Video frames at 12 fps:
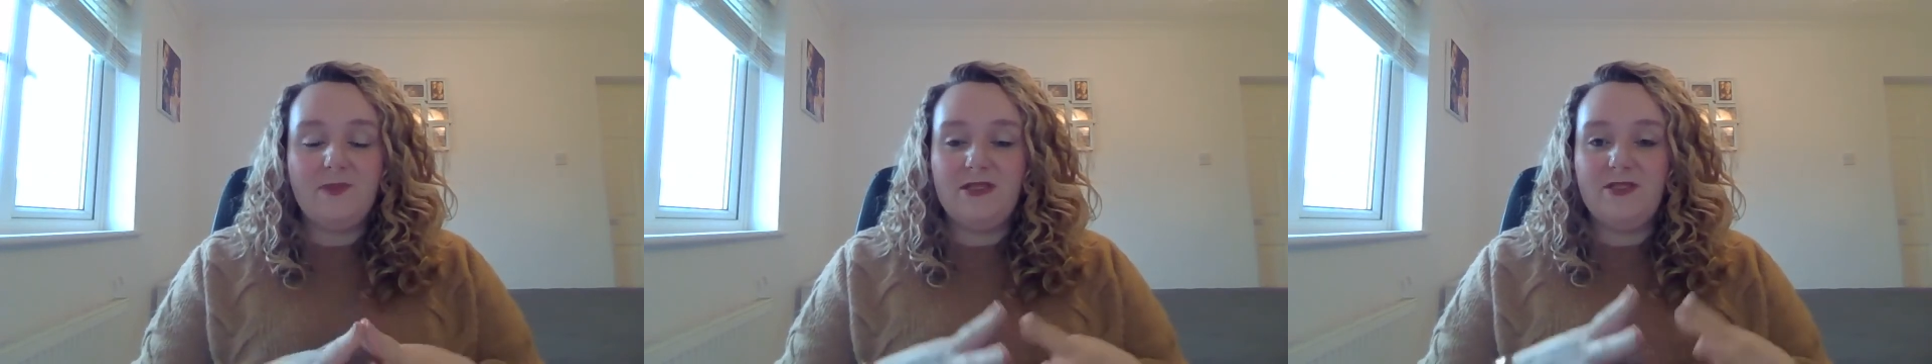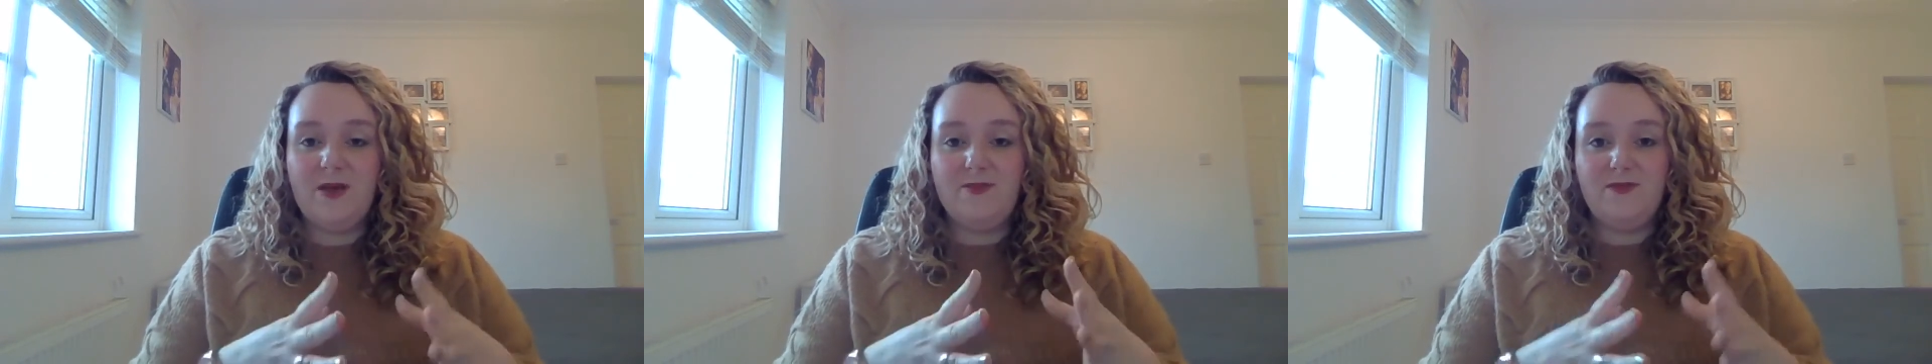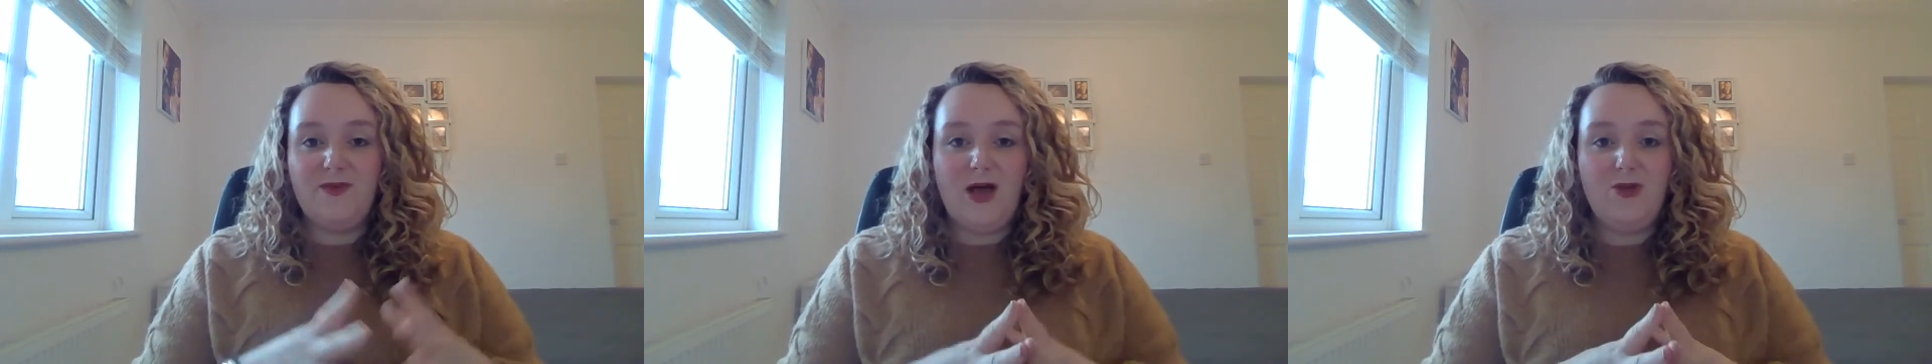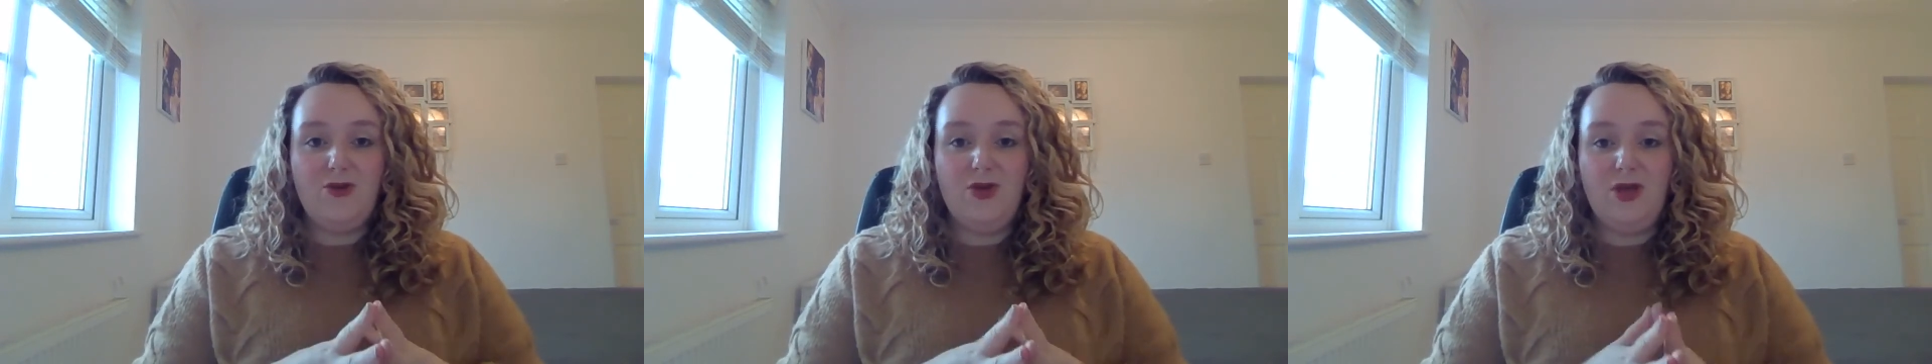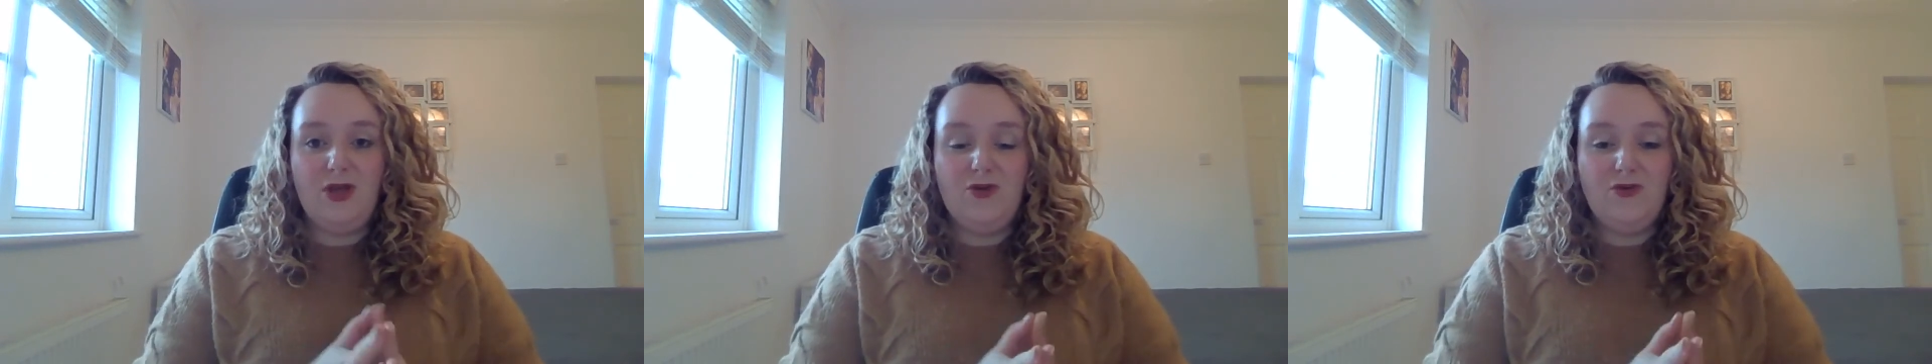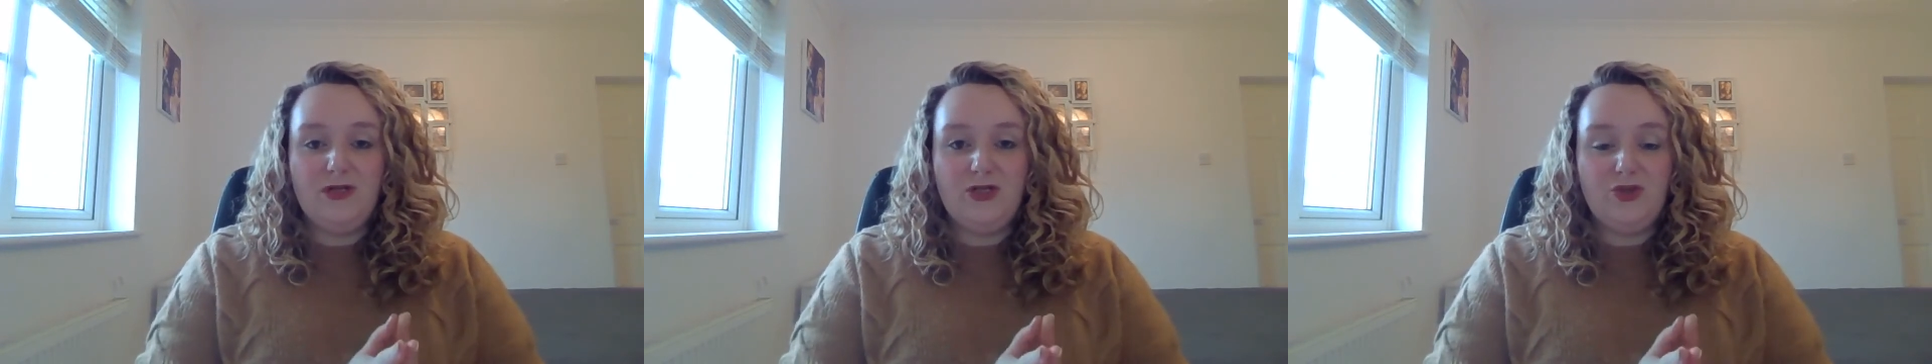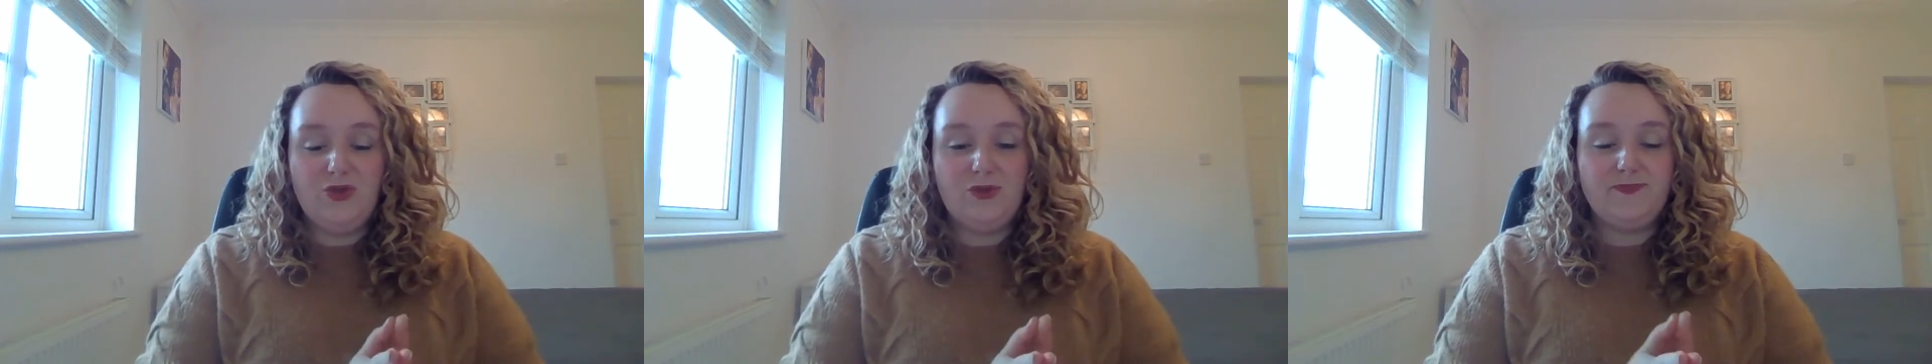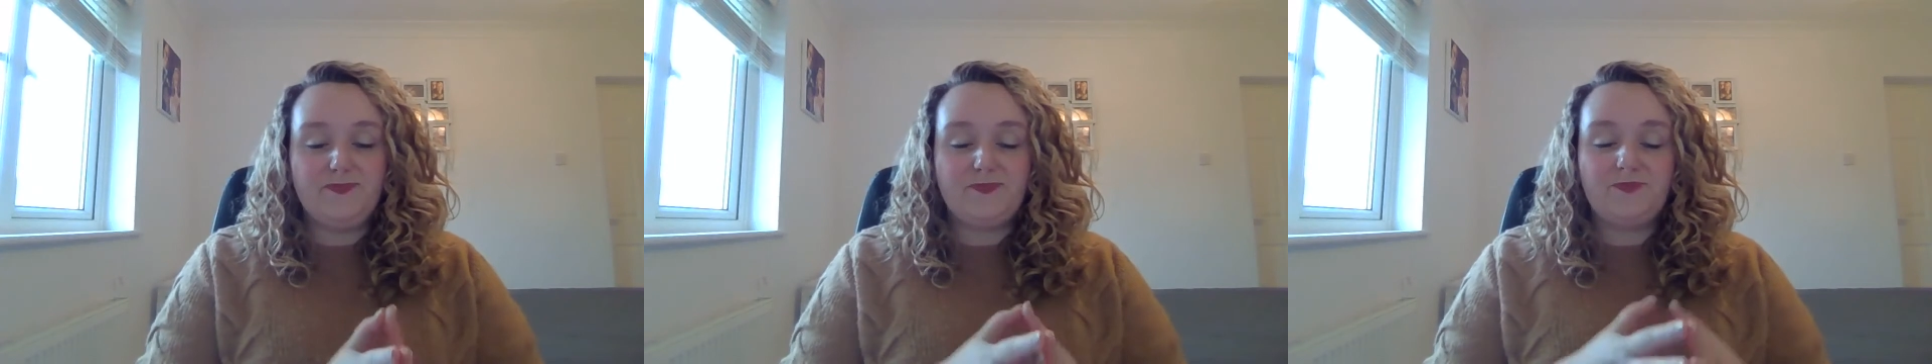in terms of how you can increase your